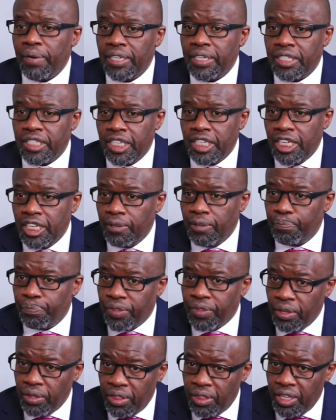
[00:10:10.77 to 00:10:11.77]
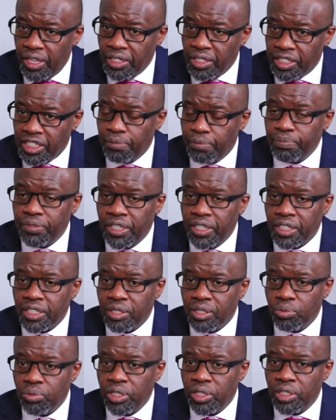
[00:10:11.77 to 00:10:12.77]
But the
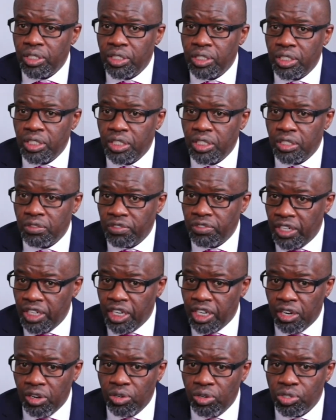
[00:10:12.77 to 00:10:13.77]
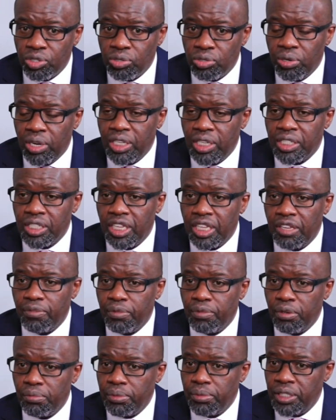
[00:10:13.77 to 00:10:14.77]
subject which is very close to us at the
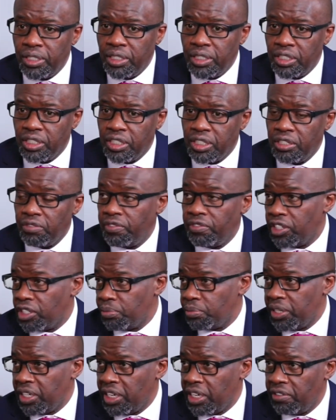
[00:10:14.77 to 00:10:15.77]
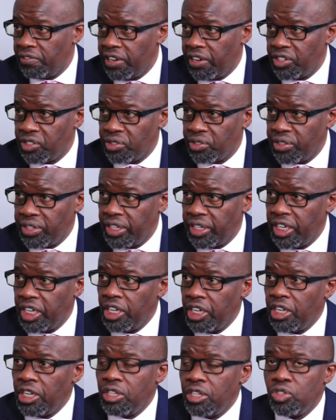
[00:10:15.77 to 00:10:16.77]
moment is investment advisory.
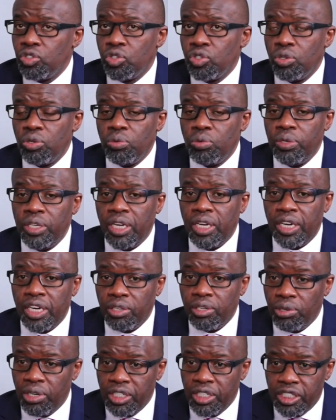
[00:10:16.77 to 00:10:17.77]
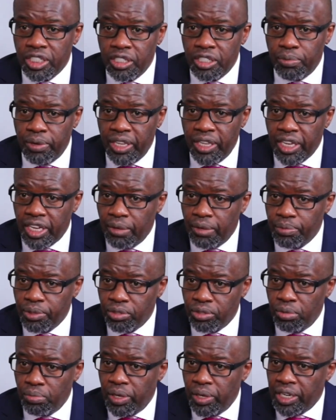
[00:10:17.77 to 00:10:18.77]
So we are regulated by the
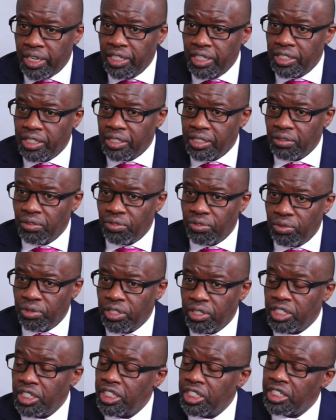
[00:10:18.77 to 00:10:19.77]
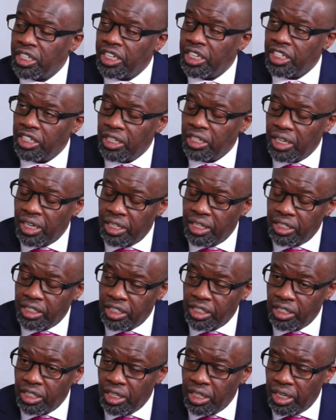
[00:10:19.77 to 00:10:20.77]
Capital Markets Authority as an
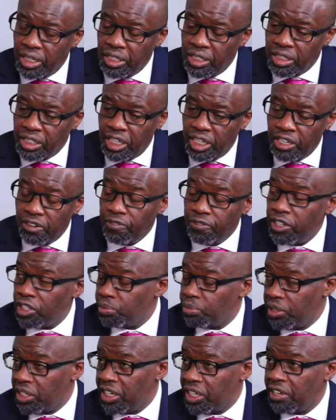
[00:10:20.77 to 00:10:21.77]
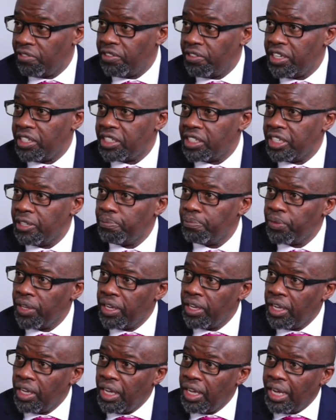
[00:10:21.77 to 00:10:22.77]
investment advisor,
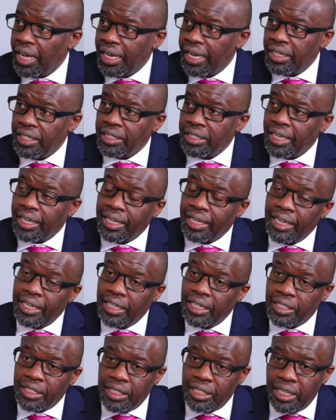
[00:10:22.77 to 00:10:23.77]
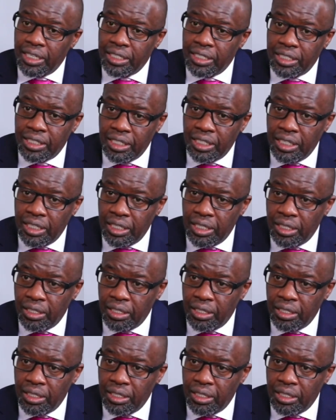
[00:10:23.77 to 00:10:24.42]
and it's against that